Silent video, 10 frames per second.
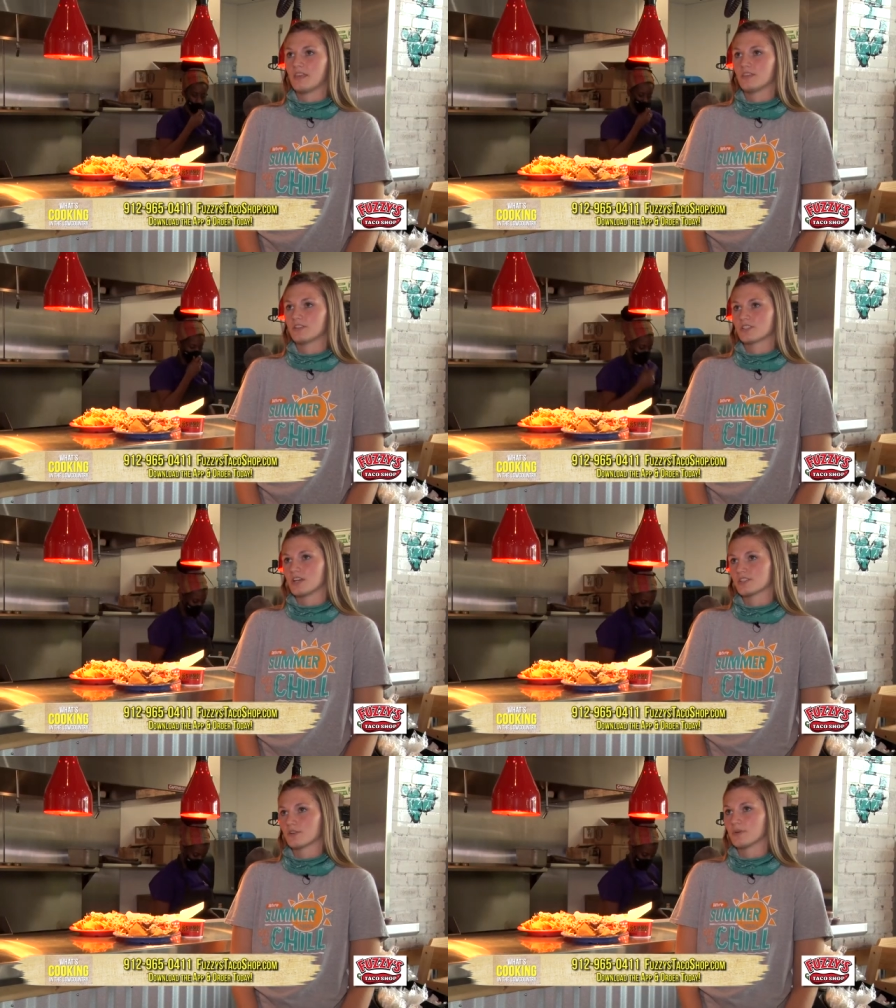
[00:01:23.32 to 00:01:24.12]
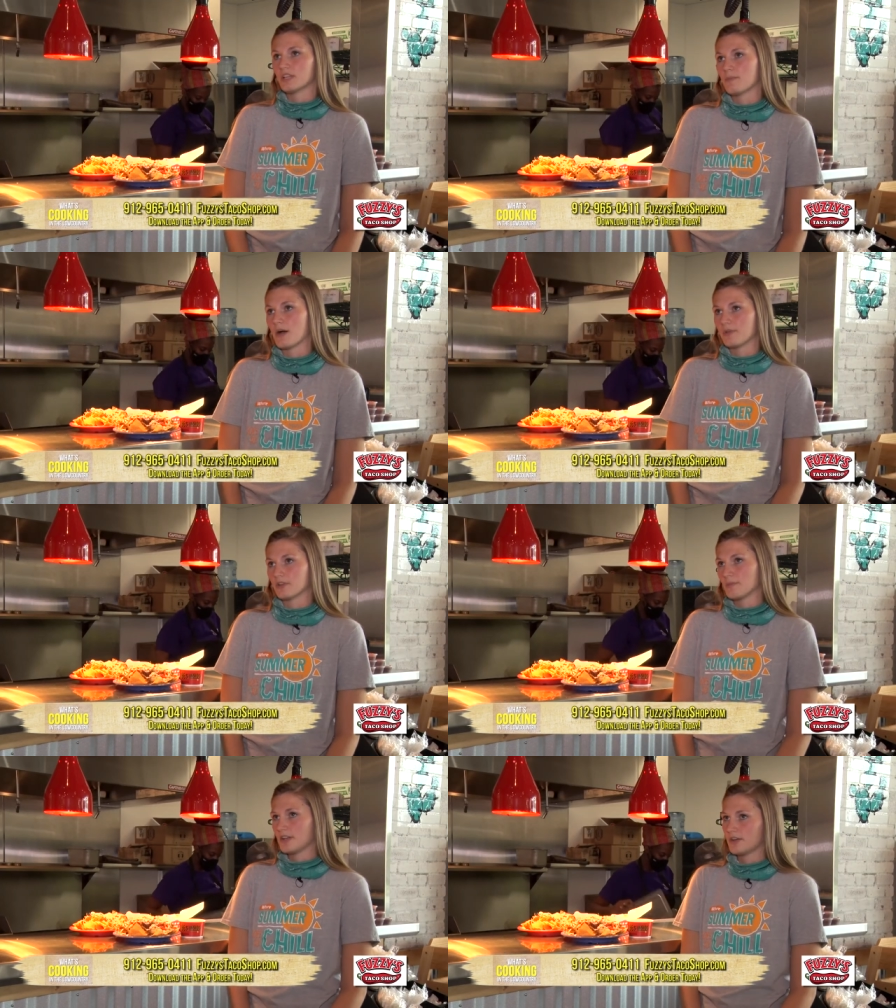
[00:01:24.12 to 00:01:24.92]
then there's also really
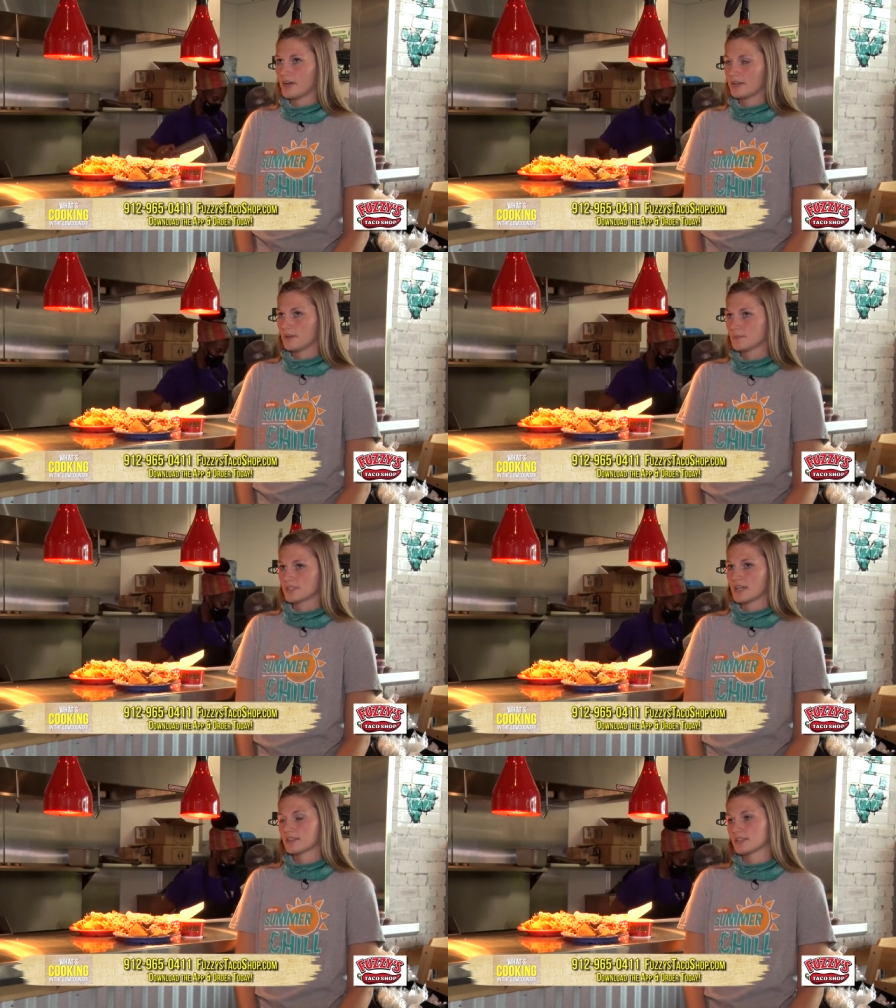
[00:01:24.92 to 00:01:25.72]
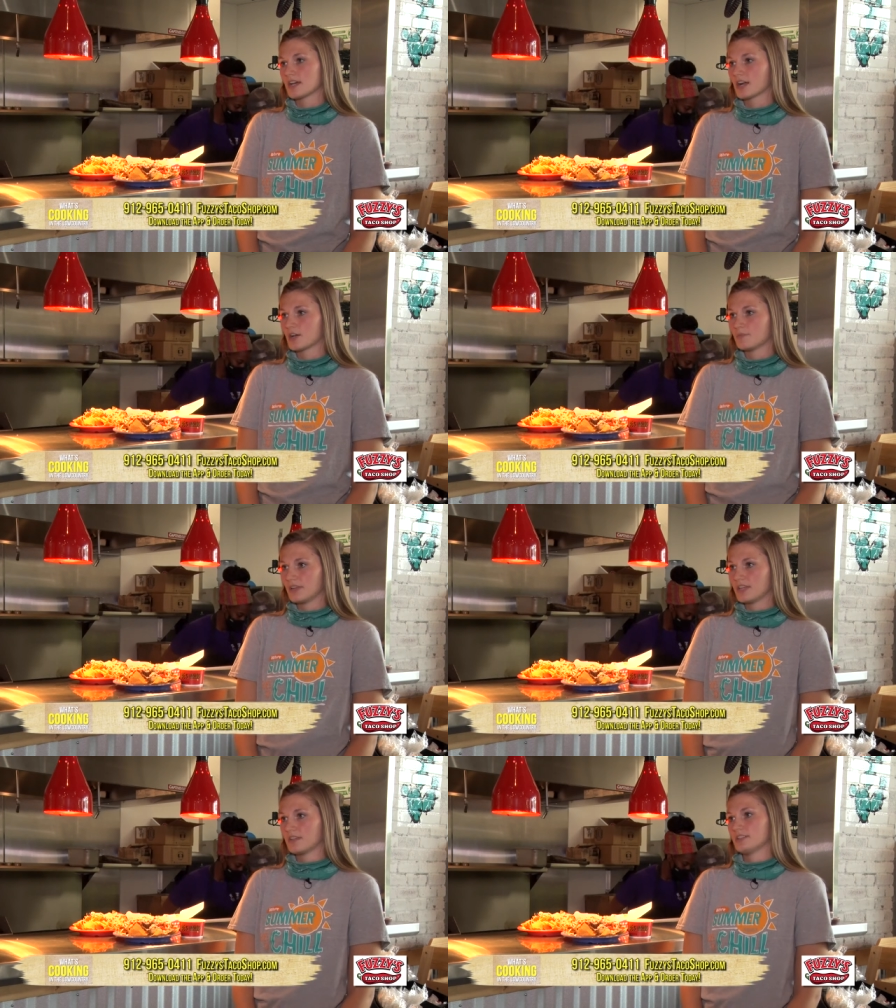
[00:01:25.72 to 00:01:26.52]
popular menu items like the taco
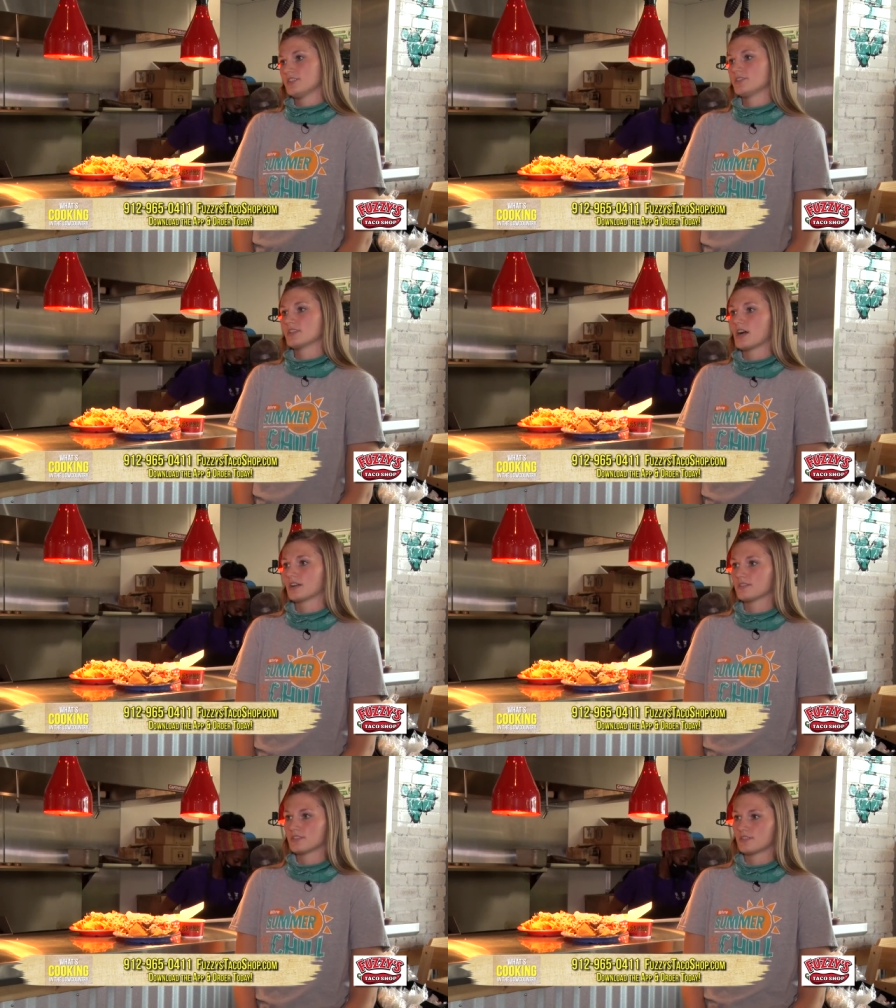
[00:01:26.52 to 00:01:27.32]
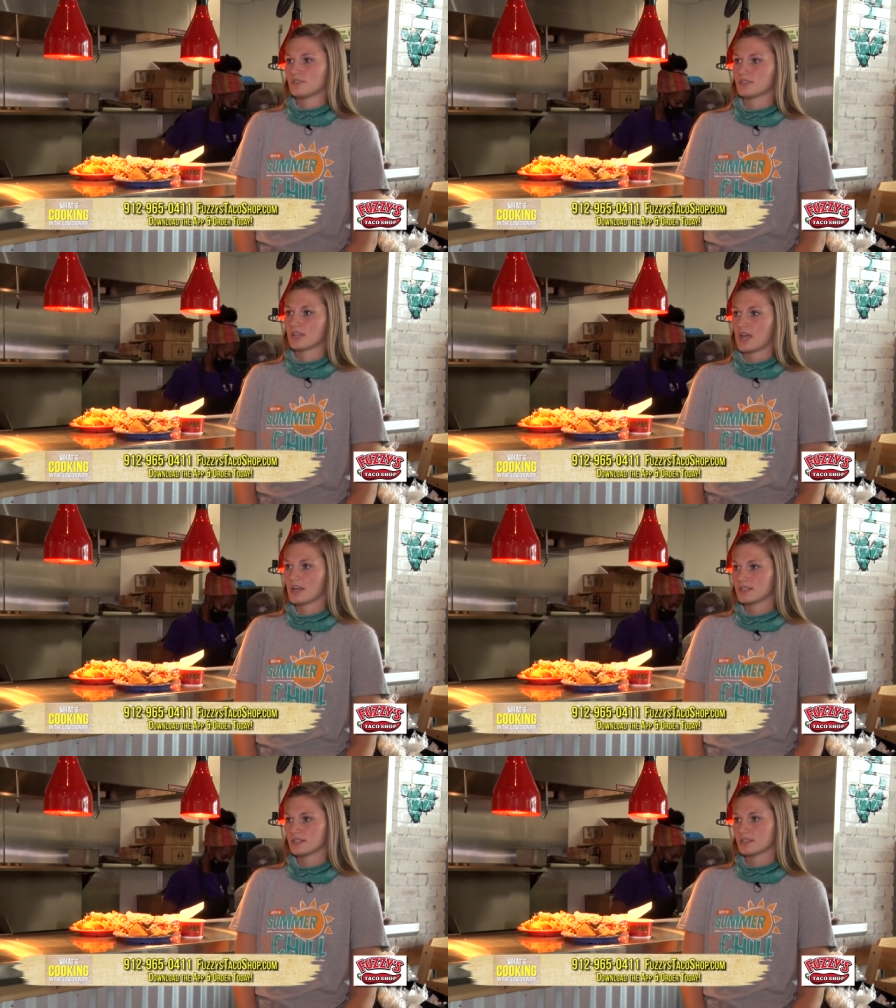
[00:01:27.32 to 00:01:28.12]
plate. You can get two tacos and two
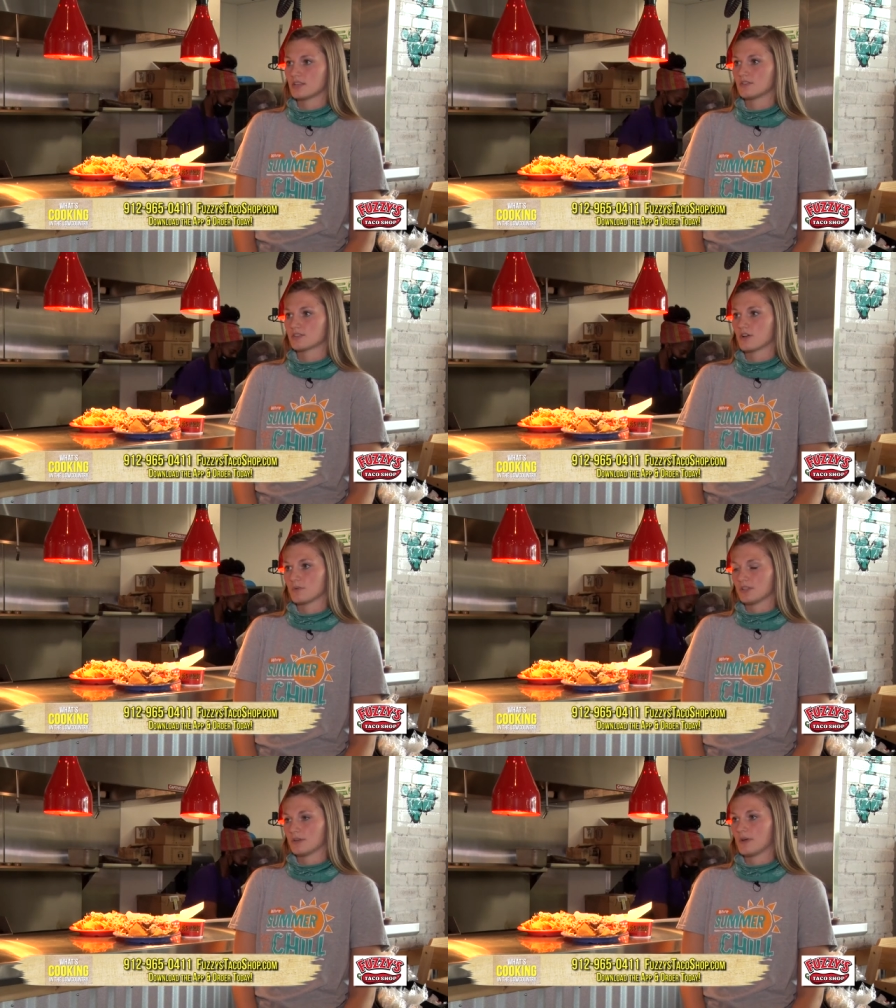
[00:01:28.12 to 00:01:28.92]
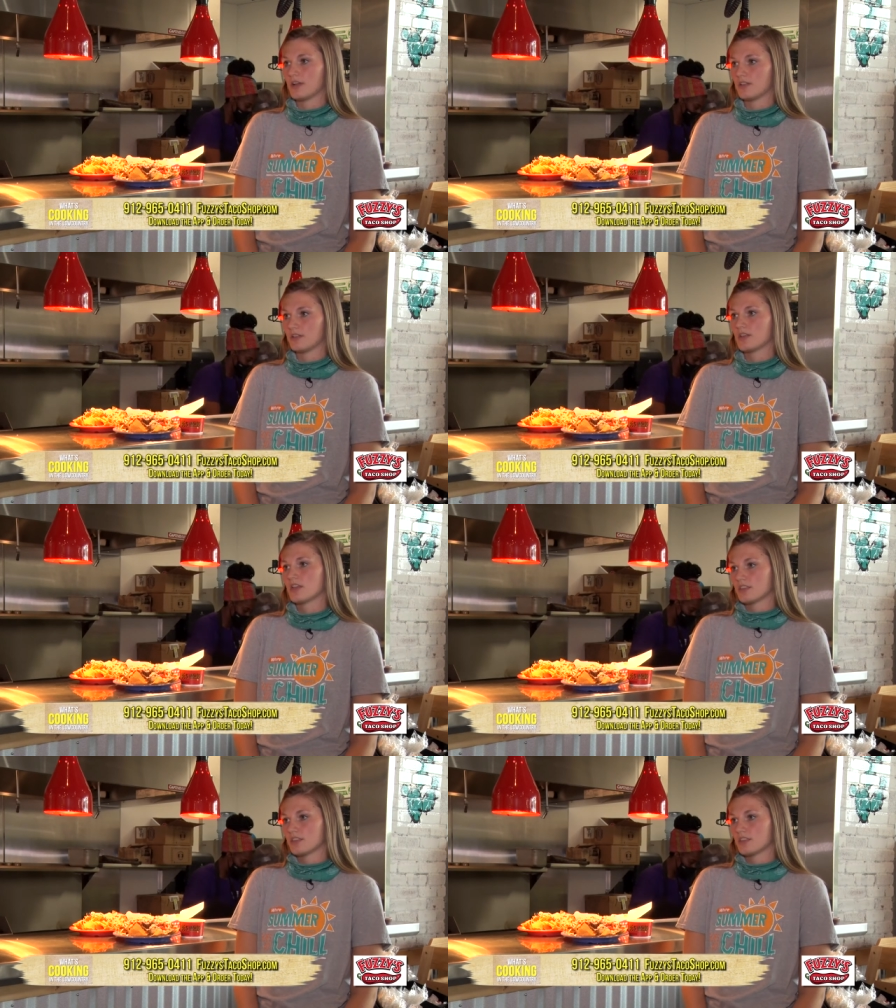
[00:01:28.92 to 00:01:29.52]
sides. Those go really well.